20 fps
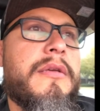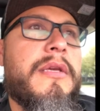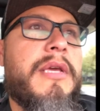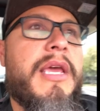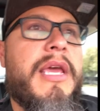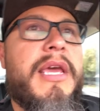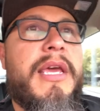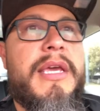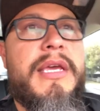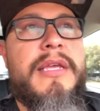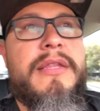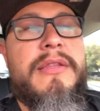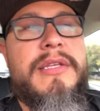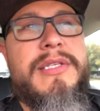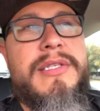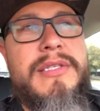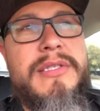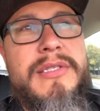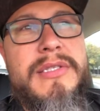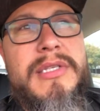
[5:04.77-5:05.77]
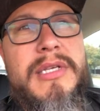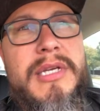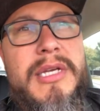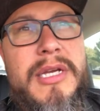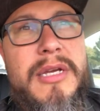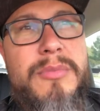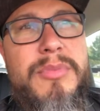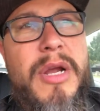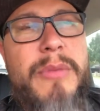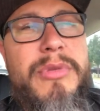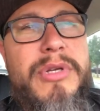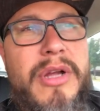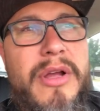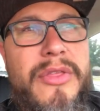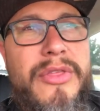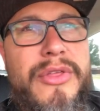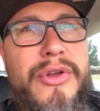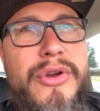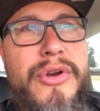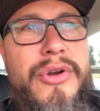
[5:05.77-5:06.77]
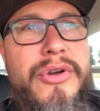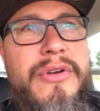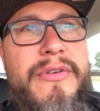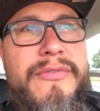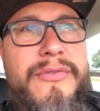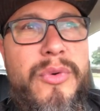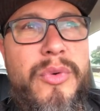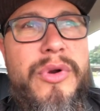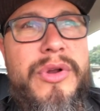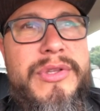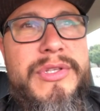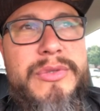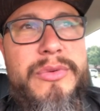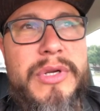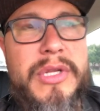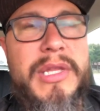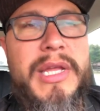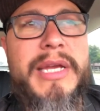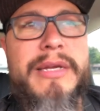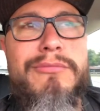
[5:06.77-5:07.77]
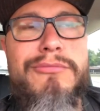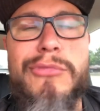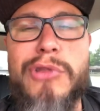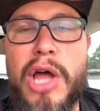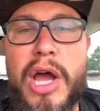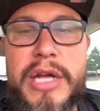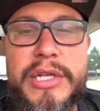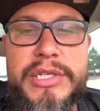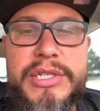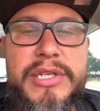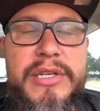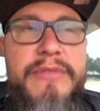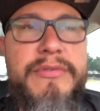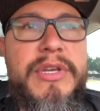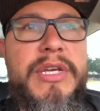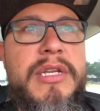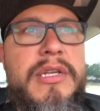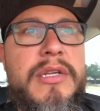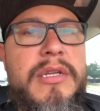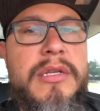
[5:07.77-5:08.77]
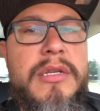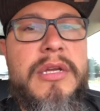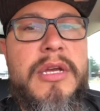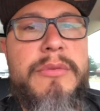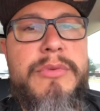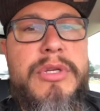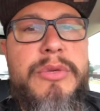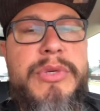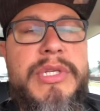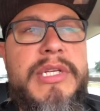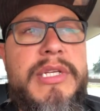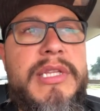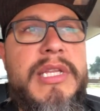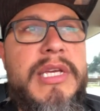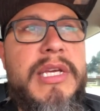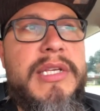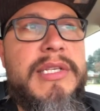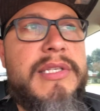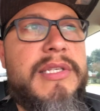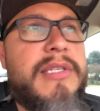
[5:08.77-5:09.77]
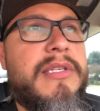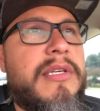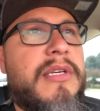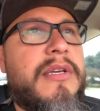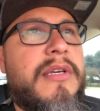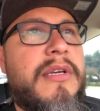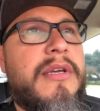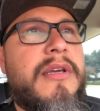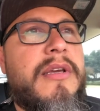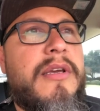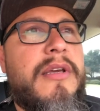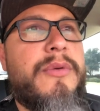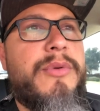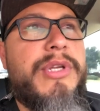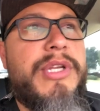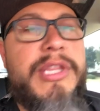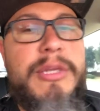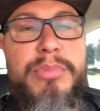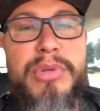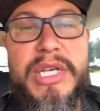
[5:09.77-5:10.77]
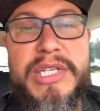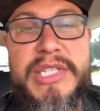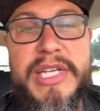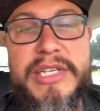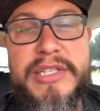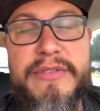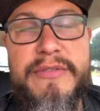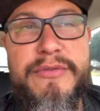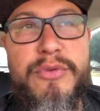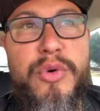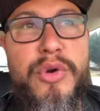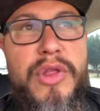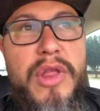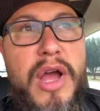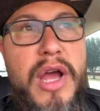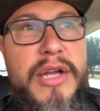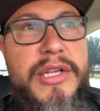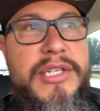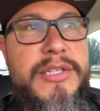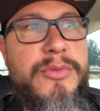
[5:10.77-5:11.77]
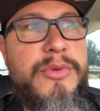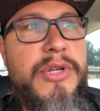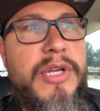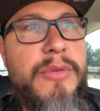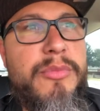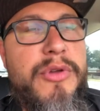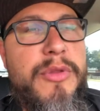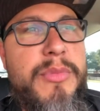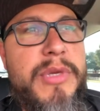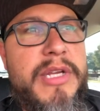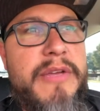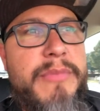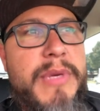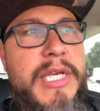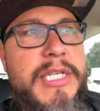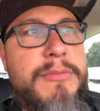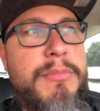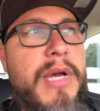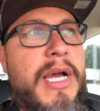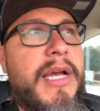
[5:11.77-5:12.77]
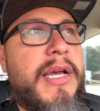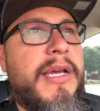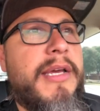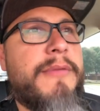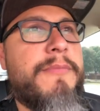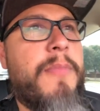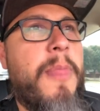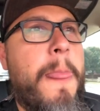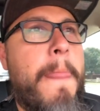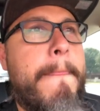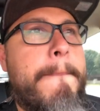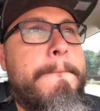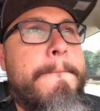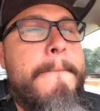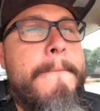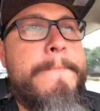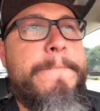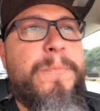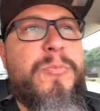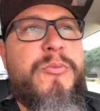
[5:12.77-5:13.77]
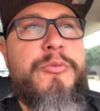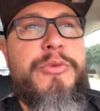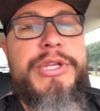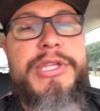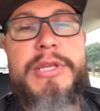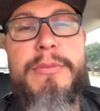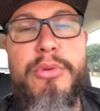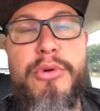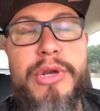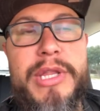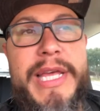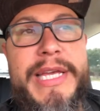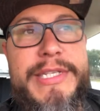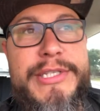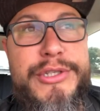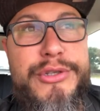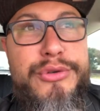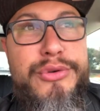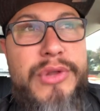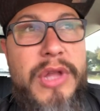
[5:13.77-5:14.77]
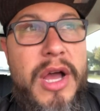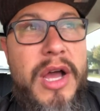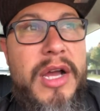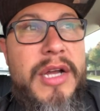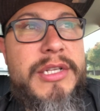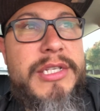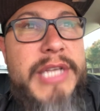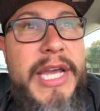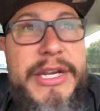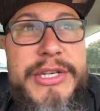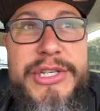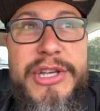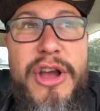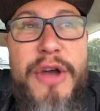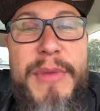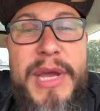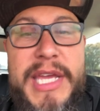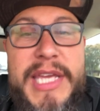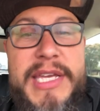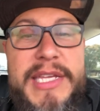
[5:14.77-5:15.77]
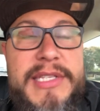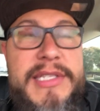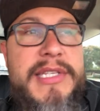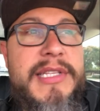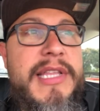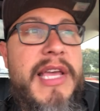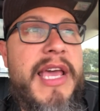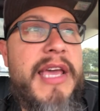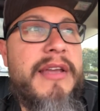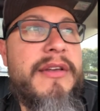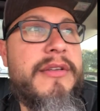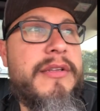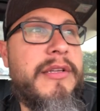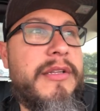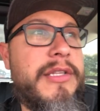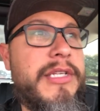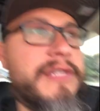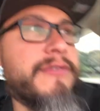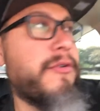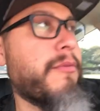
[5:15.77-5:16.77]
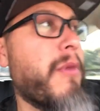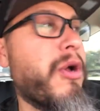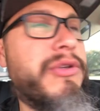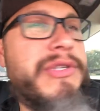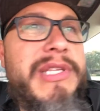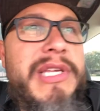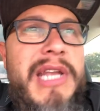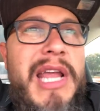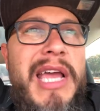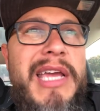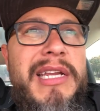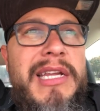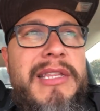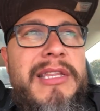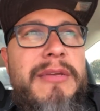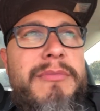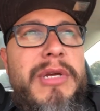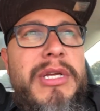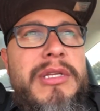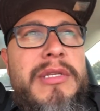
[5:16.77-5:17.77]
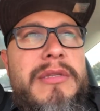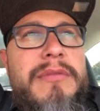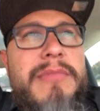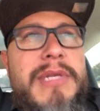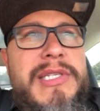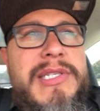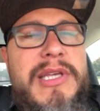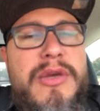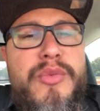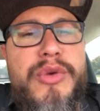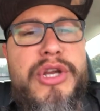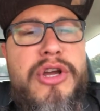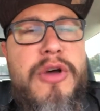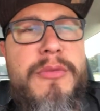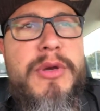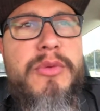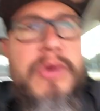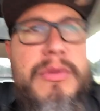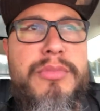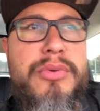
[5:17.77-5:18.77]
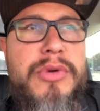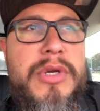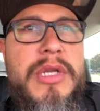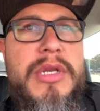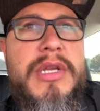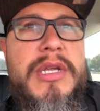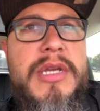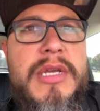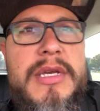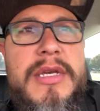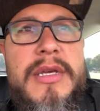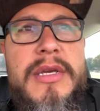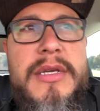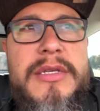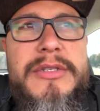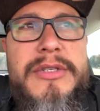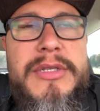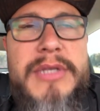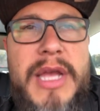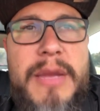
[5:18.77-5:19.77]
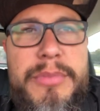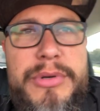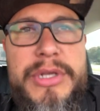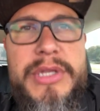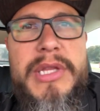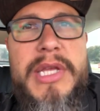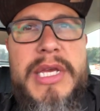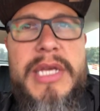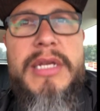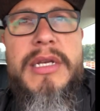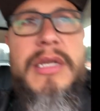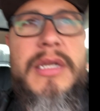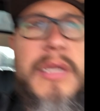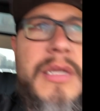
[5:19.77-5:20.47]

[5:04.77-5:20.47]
And this is probably our 3rd or 4th sort of like launch event. You know, we did this. We did the PlayStation 4 launch. She went up with me to Best Buy. We did the Borderlands 2 launch. Actually, all my kids did that, at least for most of the night. I think my son went home at one point because it got pretty late.